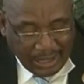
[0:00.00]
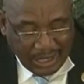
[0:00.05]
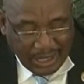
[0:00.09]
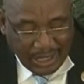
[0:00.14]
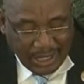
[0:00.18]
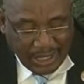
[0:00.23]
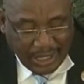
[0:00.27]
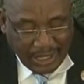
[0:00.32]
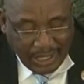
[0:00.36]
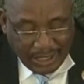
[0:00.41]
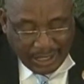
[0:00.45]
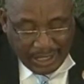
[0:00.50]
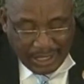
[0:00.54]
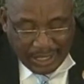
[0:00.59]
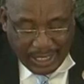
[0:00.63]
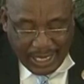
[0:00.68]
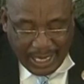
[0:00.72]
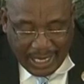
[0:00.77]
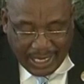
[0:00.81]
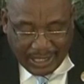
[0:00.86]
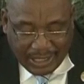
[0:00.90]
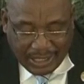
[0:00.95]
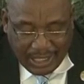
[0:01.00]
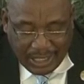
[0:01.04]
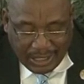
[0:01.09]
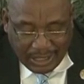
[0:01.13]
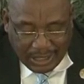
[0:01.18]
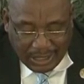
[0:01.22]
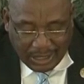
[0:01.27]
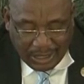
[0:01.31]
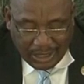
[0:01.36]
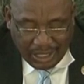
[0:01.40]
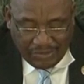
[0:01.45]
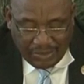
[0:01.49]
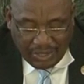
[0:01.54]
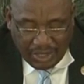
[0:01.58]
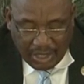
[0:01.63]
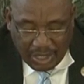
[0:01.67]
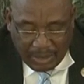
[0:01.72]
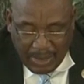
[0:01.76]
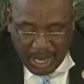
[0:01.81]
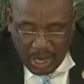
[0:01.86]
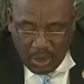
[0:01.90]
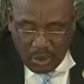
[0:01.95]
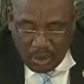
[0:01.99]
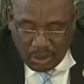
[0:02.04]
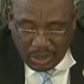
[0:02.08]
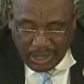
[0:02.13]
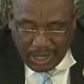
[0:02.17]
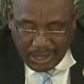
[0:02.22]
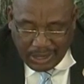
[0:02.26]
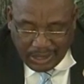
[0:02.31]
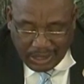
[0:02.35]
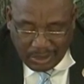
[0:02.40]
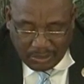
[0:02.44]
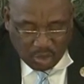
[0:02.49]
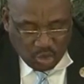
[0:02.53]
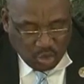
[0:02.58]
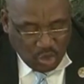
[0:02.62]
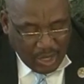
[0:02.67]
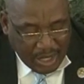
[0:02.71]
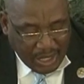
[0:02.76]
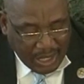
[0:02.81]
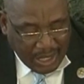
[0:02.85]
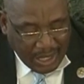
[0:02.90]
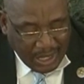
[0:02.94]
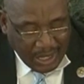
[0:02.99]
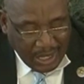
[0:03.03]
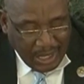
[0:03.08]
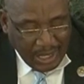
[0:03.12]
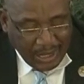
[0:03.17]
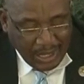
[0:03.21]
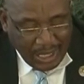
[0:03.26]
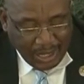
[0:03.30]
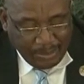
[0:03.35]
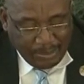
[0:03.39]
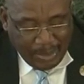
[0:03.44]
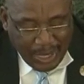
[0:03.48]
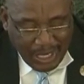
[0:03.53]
is an increasing realization, even in my own country, Botswana, that